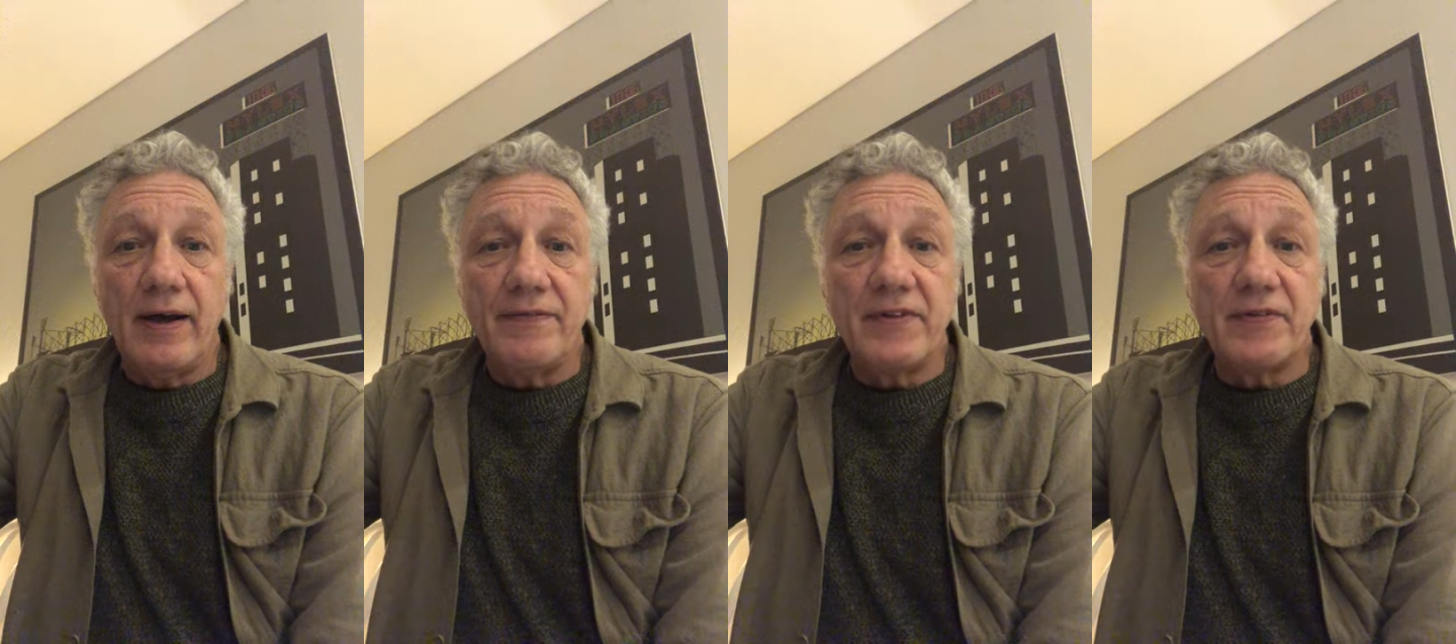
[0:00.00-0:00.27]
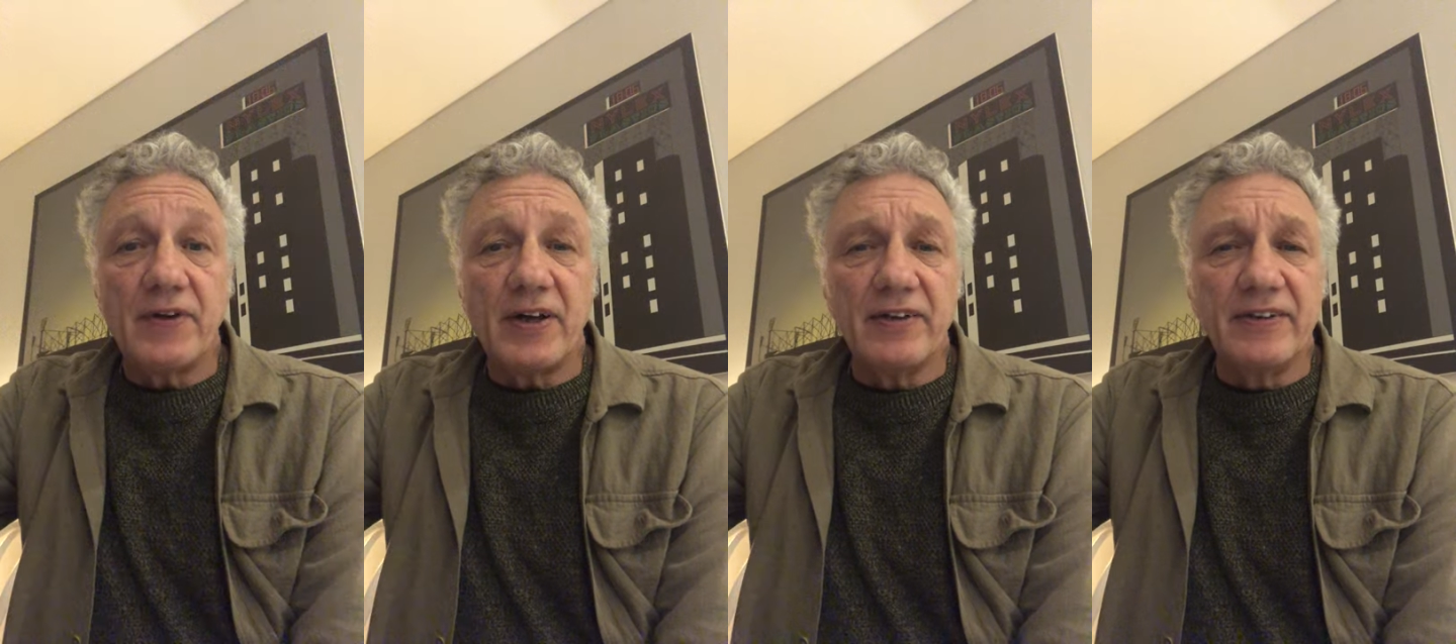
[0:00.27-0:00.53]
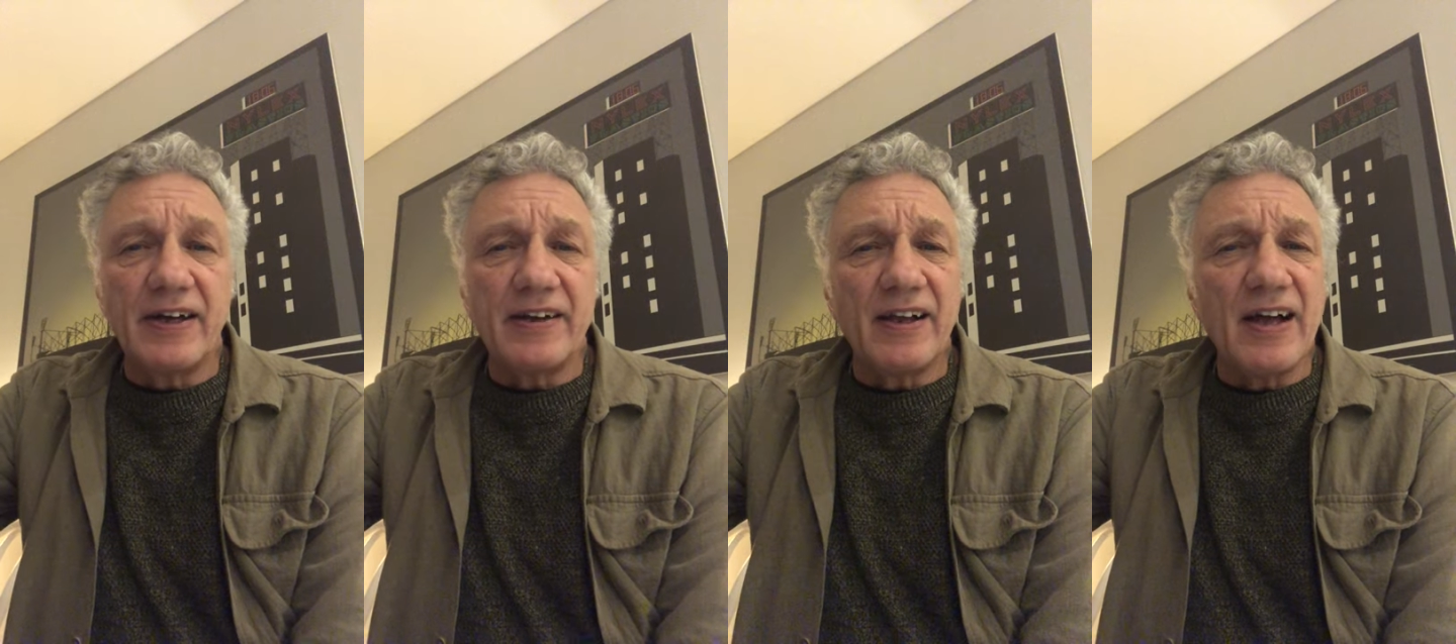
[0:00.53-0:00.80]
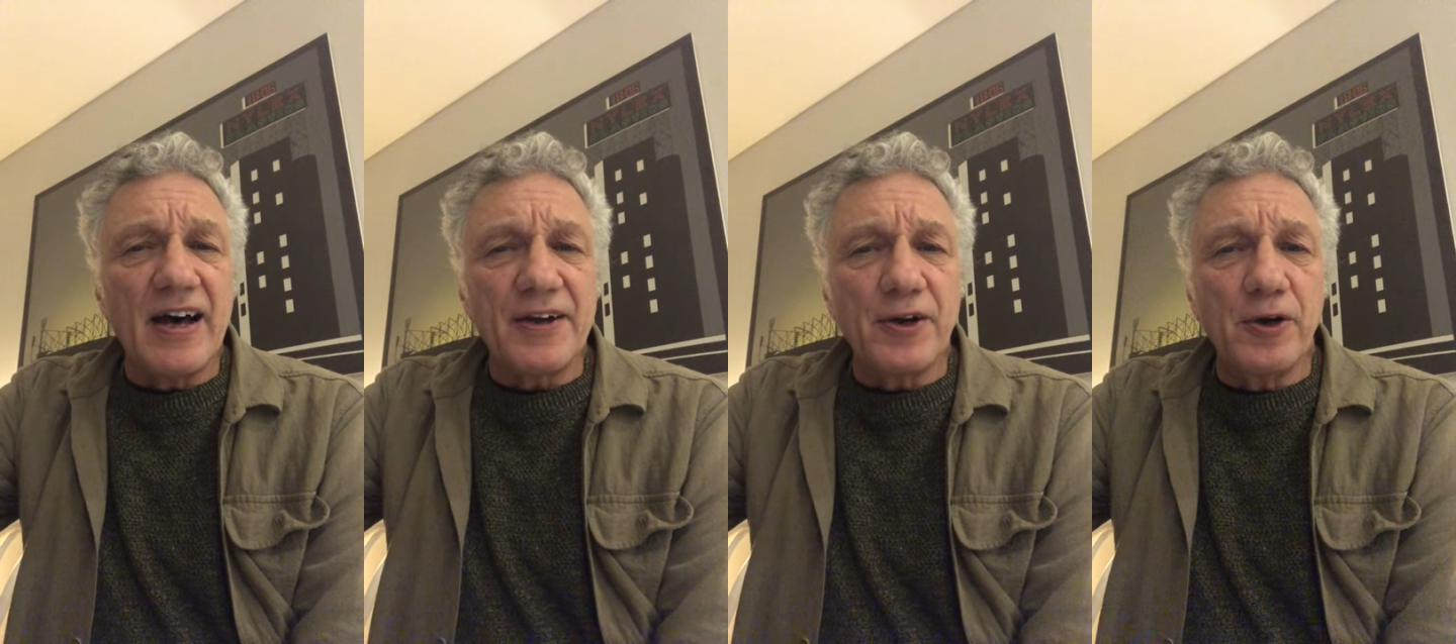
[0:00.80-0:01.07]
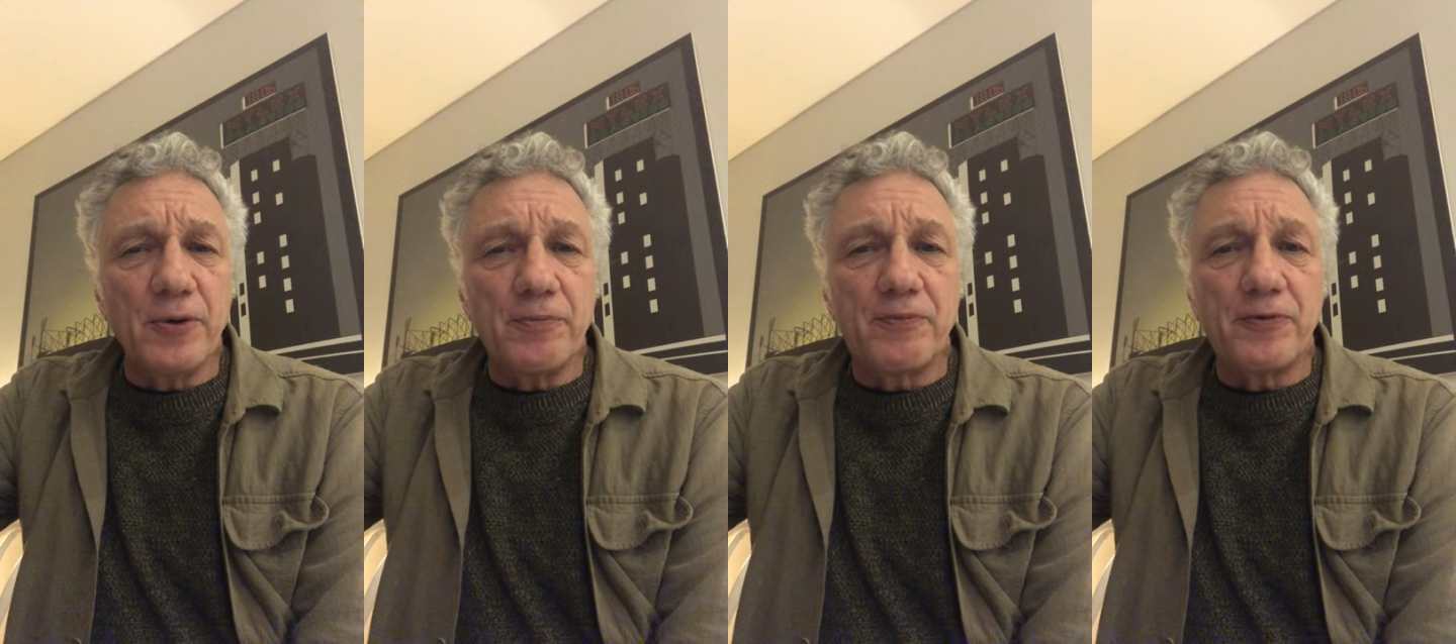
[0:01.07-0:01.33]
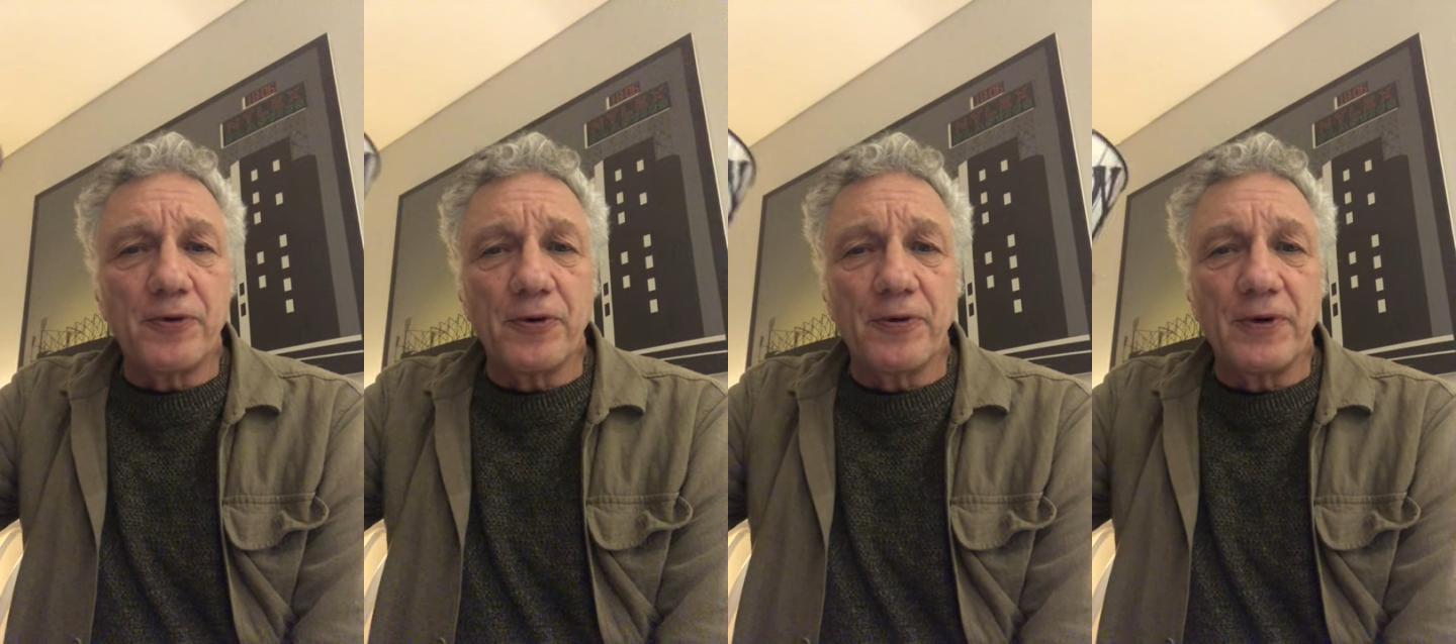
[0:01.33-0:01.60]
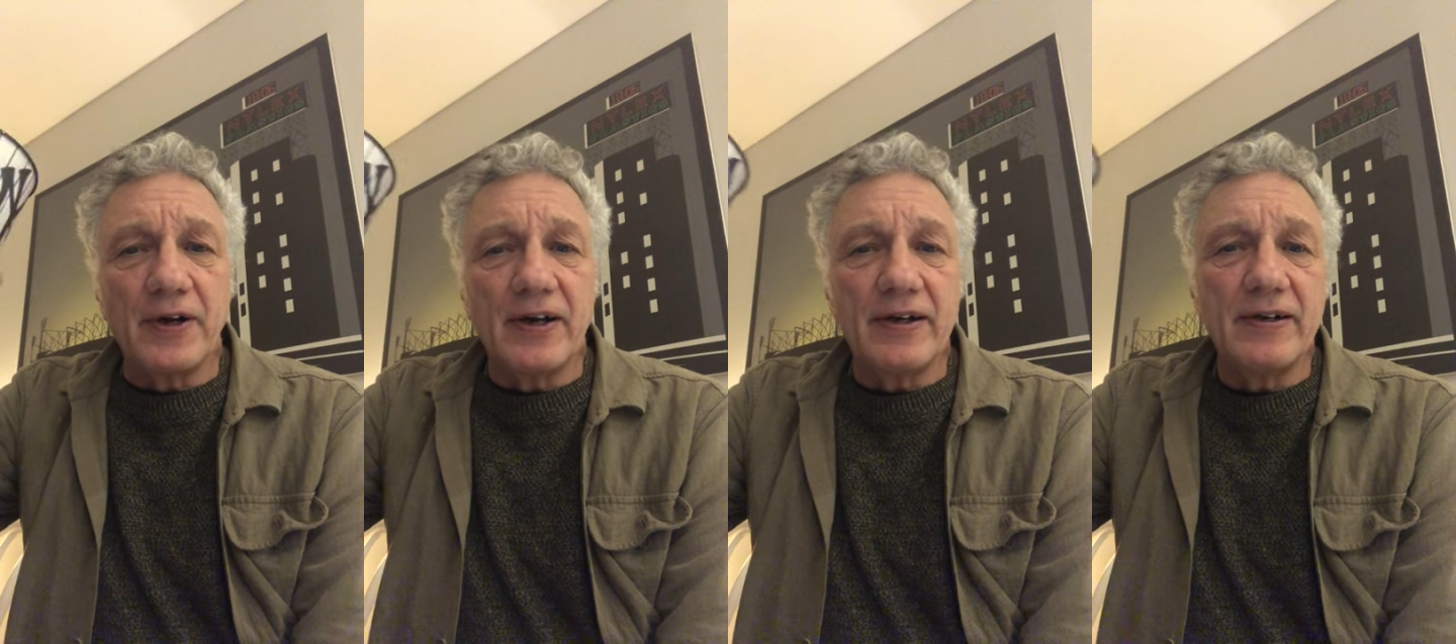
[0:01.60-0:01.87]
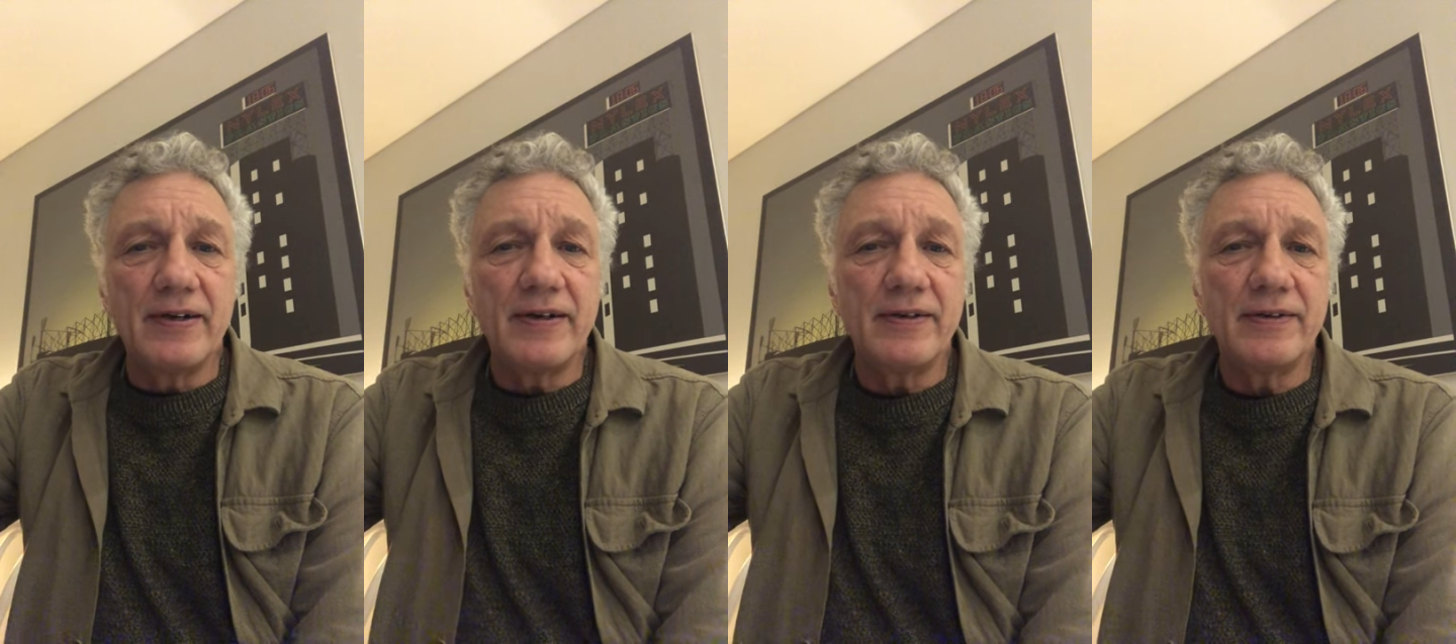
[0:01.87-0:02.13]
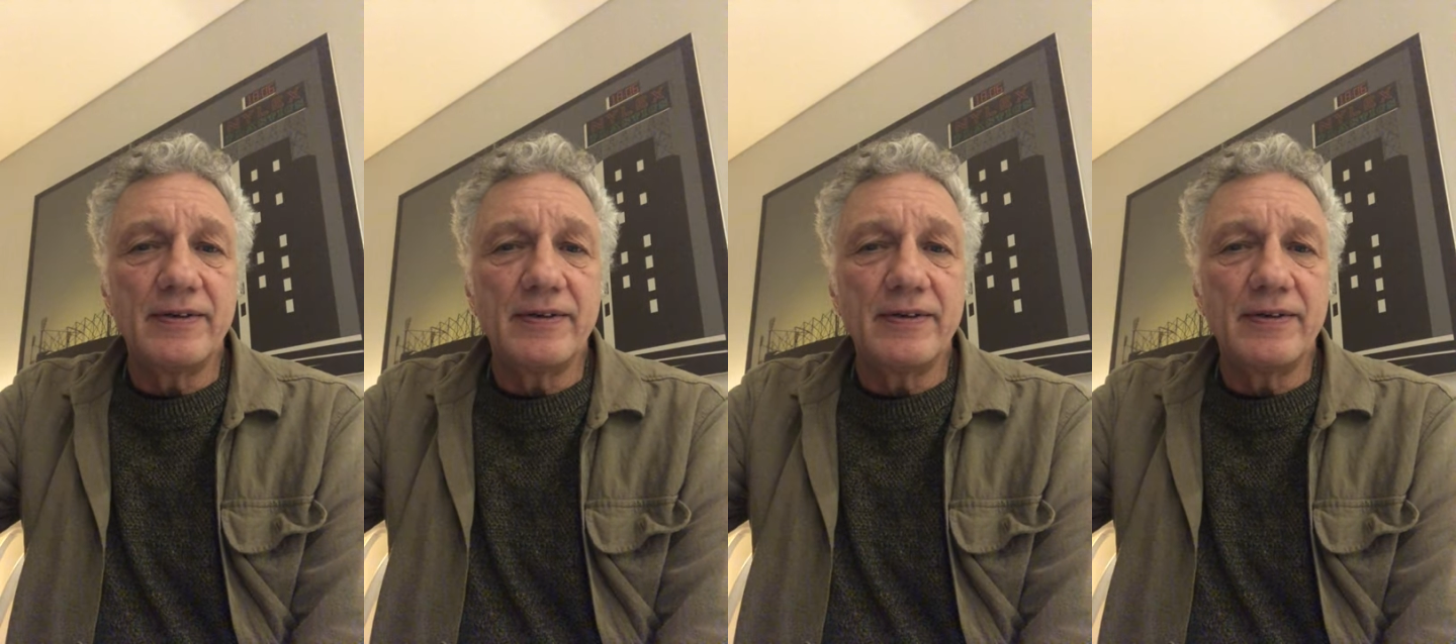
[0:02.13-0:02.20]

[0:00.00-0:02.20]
I've never held out a lot of hope for uh,